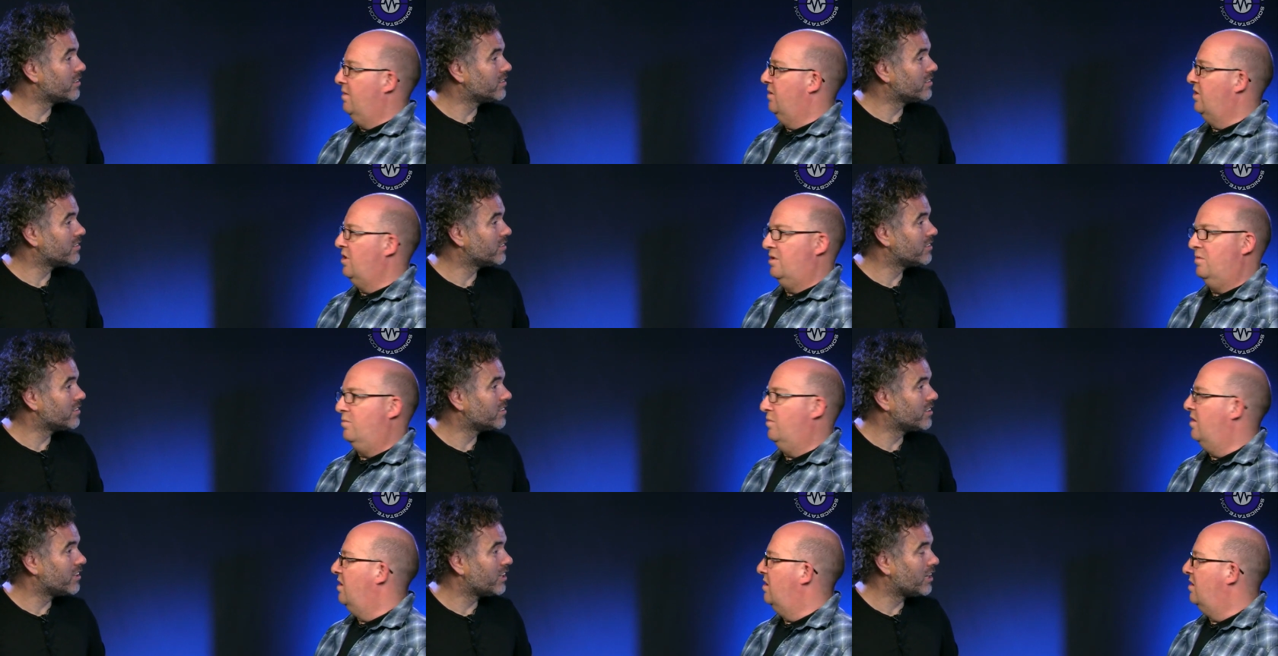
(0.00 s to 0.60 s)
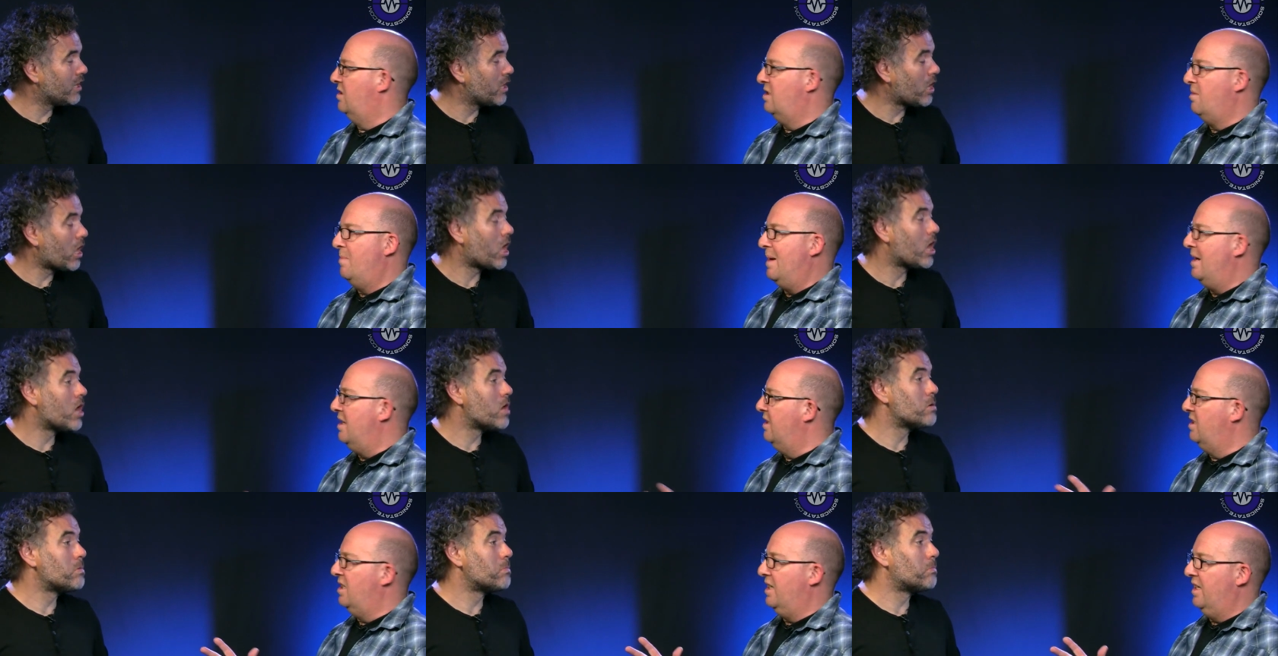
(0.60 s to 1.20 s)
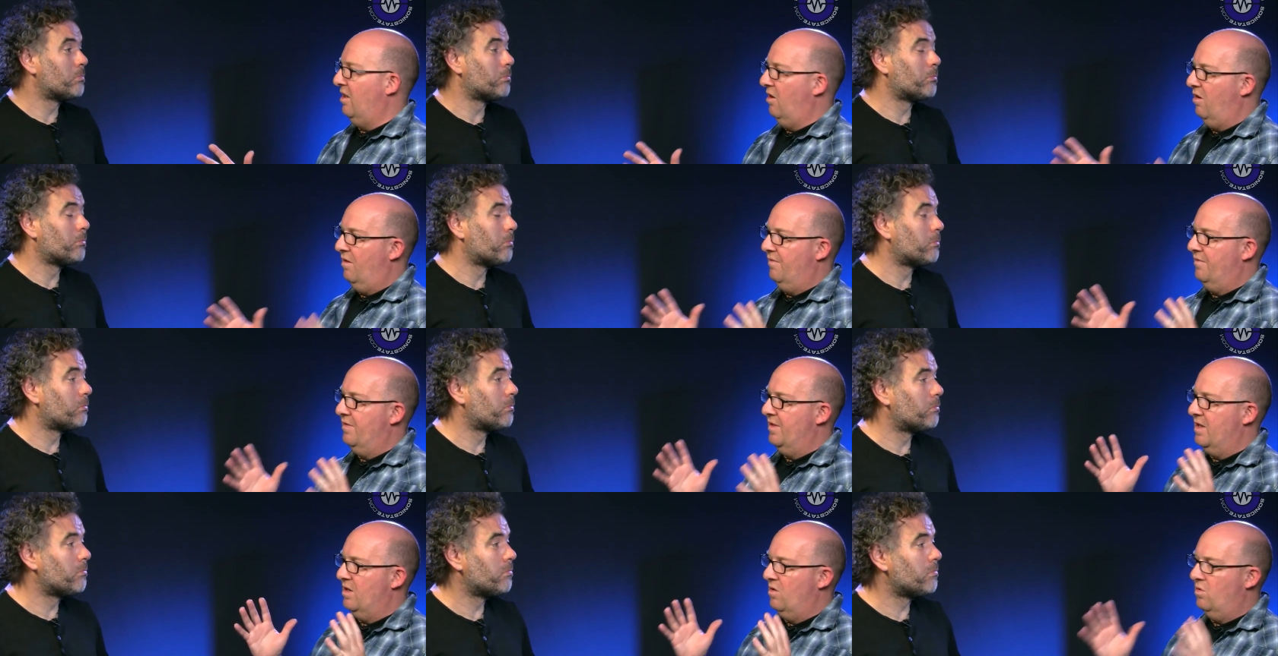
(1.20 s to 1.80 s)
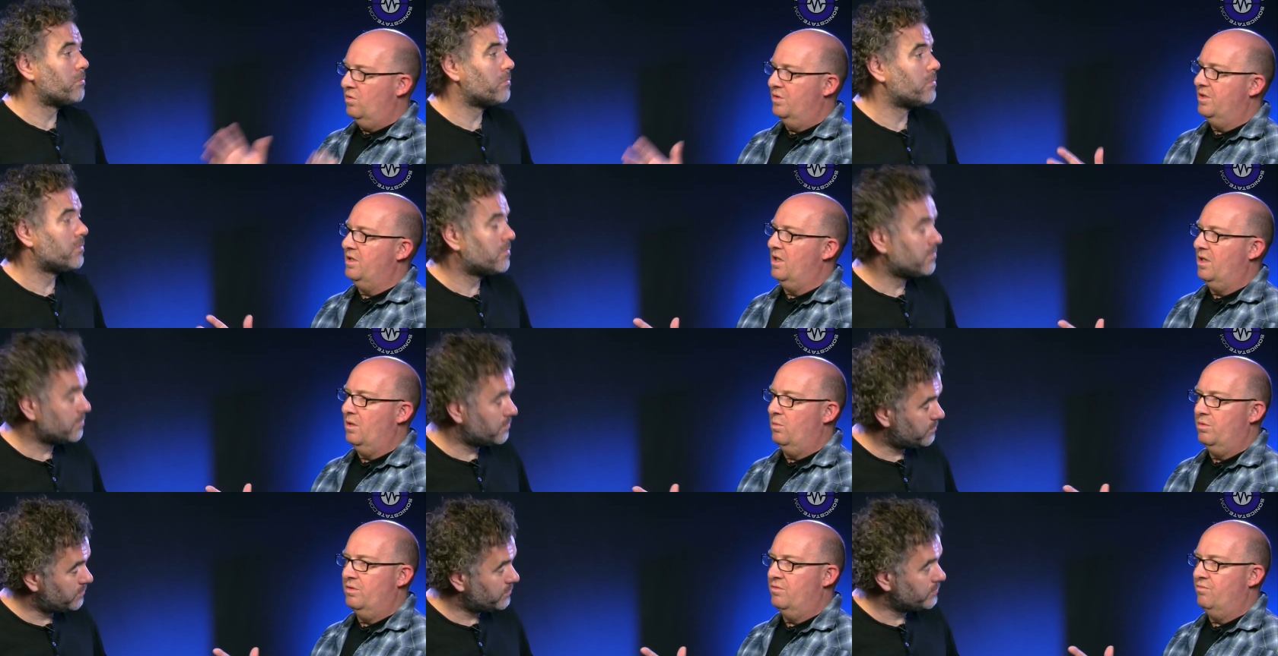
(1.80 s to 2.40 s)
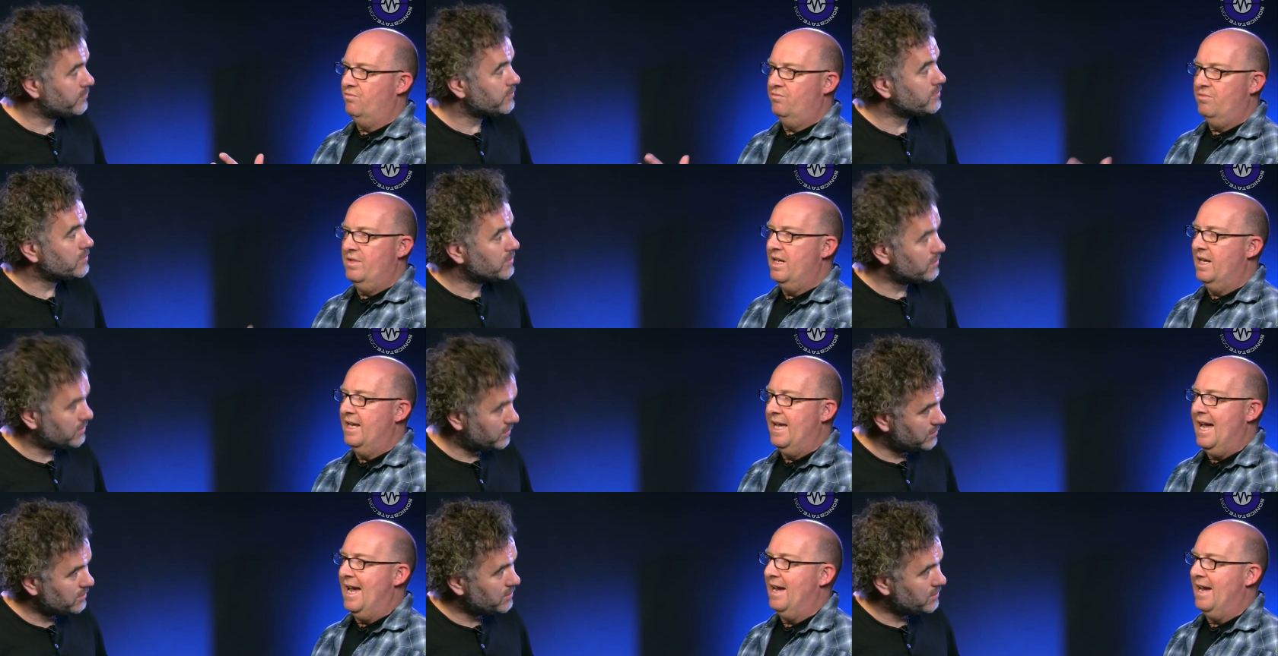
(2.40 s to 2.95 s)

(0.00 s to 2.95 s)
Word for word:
Speaker 1: just the stability of the audio was really